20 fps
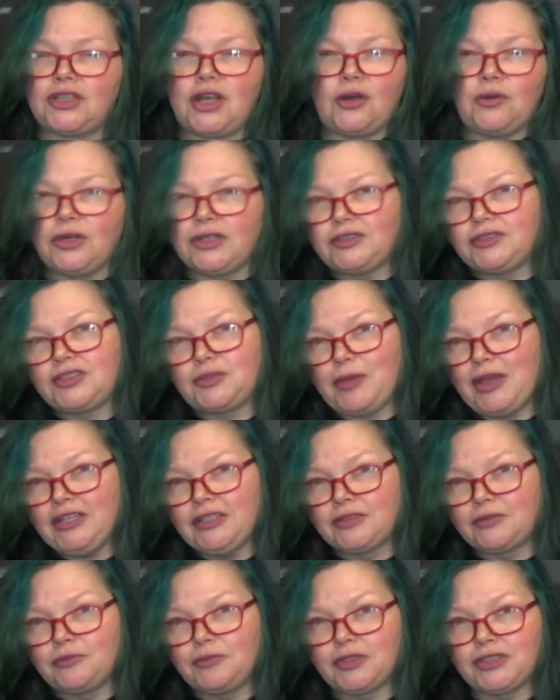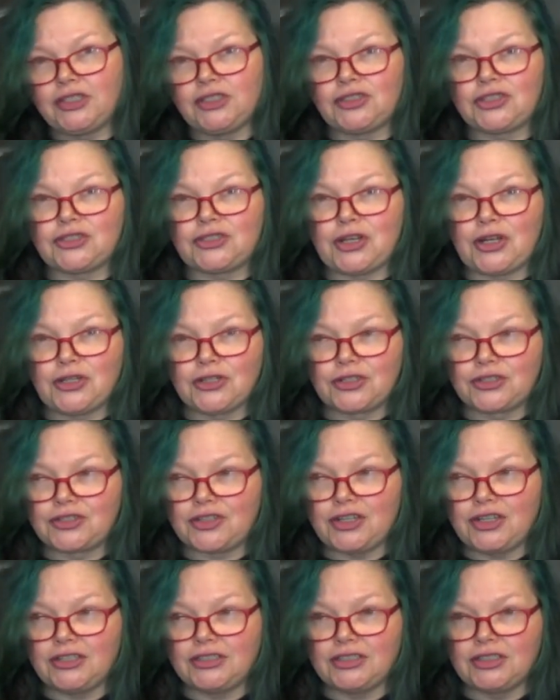go and spend millions of dollars
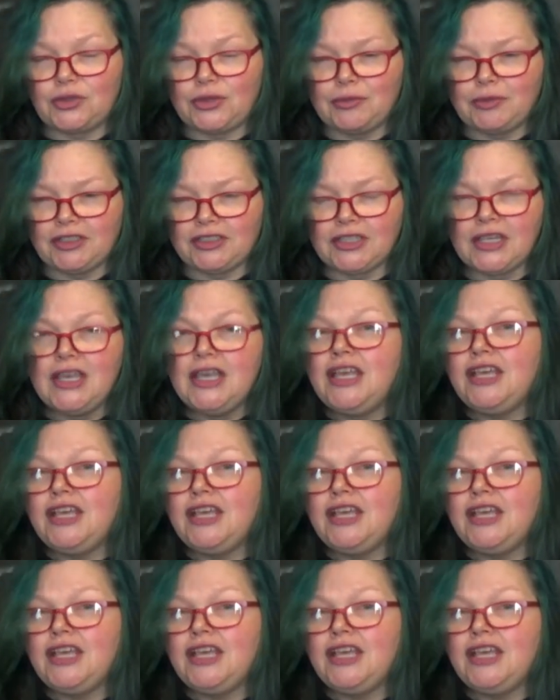on equipment.